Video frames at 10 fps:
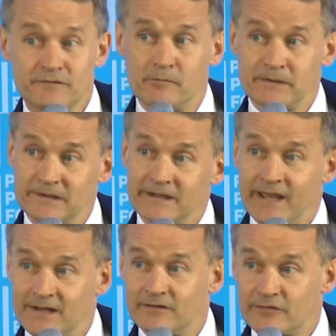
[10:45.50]
for building
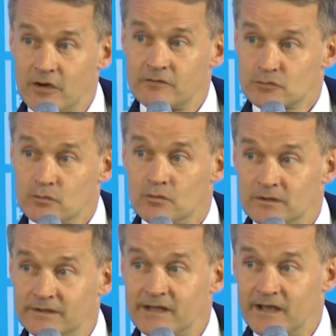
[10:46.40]
Canada's offshore oil
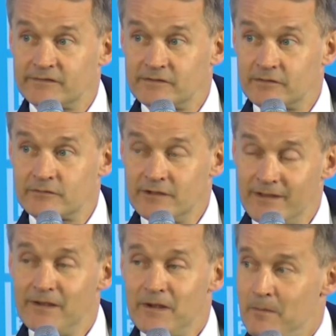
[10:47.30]
and gas industry,
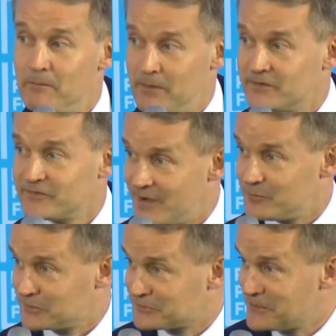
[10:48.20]
but as Anne
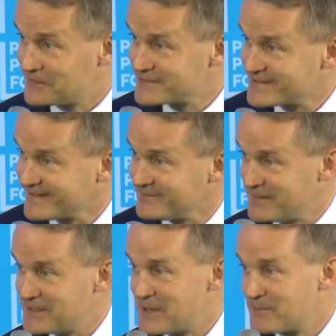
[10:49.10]
will acknowledge, and
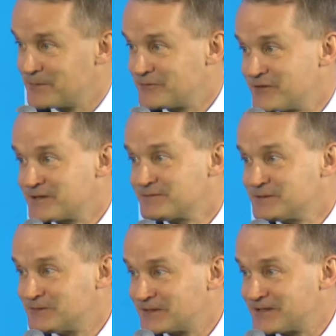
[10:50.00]
many Albertans thankfully
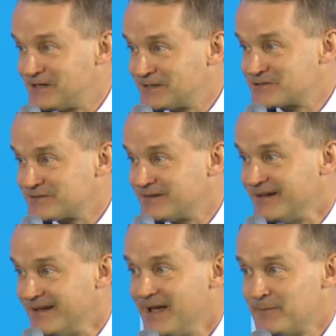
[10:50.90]
will acknowledge, and
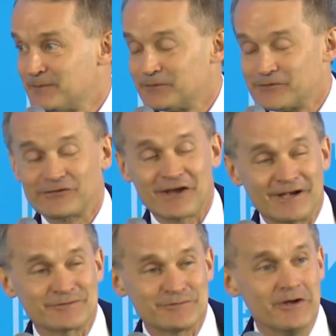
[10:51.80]
people in
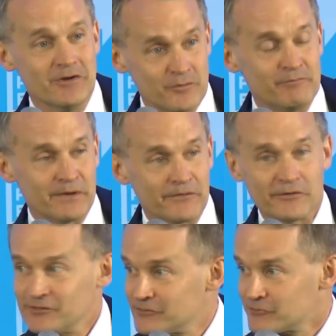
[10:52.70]
Saskatchewan, we've built those
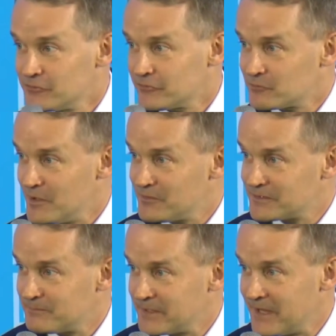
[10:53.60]
industries as well. We
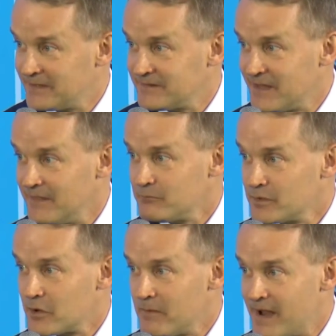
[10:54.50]
have a big hand in that, and we
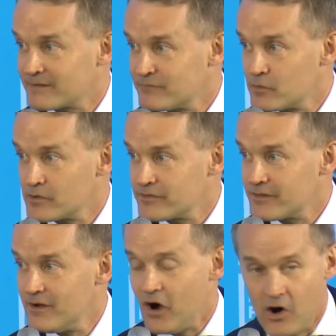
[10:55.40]
go back and forth
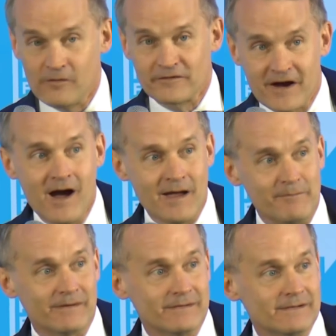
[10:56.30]
all the time.
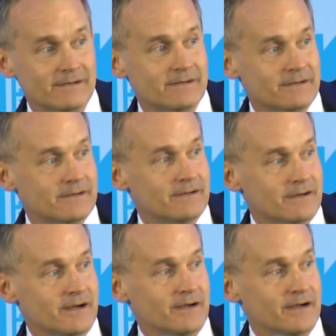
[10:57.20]

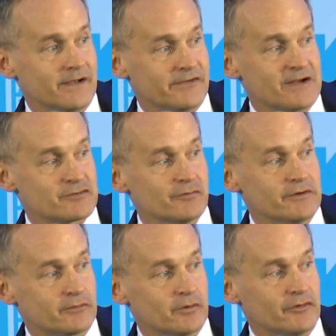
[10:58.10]
As Natural
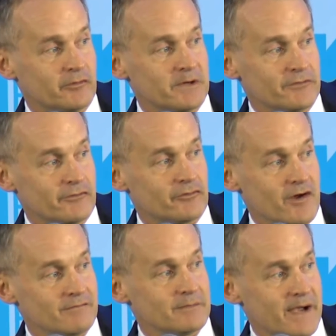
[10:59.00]
Resources Minister
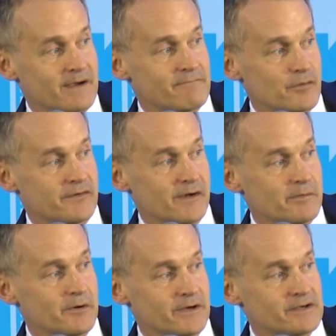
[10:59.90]
traveling back and forth to
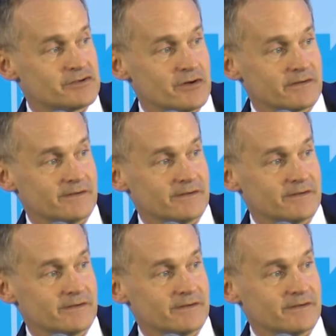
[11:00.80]
Alberta, I joked